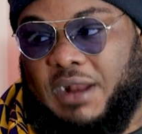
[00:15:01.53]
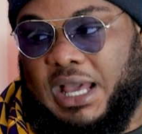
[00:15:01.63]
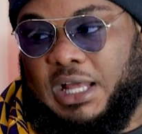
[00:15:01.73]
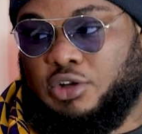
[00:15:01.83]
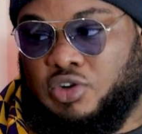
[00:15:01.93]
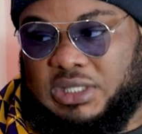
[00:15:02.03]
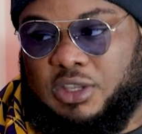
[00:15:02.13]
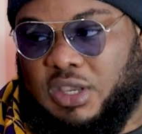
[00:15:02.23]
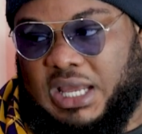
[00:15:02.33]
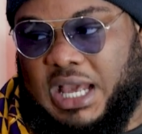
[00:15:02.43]
flag, do you think
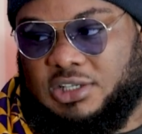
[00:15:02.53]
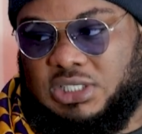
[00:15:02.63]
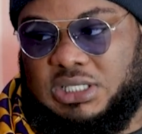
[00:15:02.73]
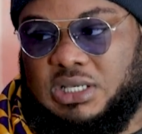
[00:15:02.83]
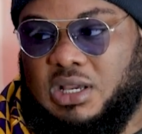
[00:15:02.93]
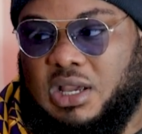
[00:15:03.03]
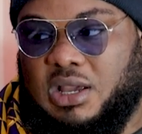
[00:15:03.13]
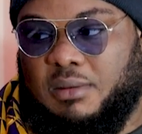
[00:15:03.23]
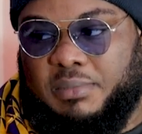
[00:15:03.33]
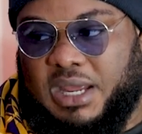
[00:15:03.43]
you can actually
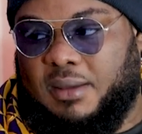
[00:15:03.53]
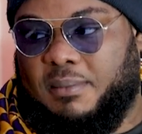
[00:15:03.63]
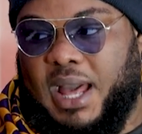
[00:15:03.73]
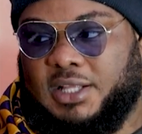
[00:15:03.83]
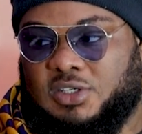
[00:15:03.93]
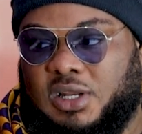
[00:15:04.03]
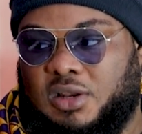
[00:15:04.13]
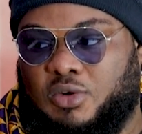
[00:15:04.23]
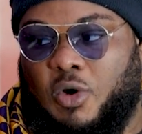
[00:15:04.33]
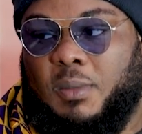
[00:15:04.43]
bring him back to the
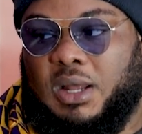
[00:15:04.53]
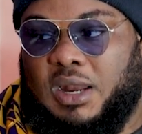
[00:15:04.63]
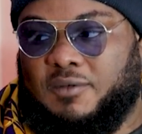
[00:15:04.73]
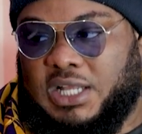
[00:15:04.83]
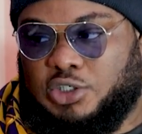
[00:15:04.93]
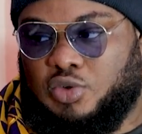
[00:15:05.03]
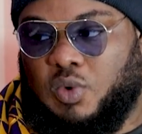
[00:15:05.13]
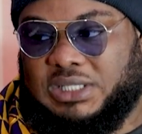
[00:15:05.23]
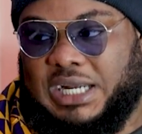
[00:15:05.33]
normal level that you want?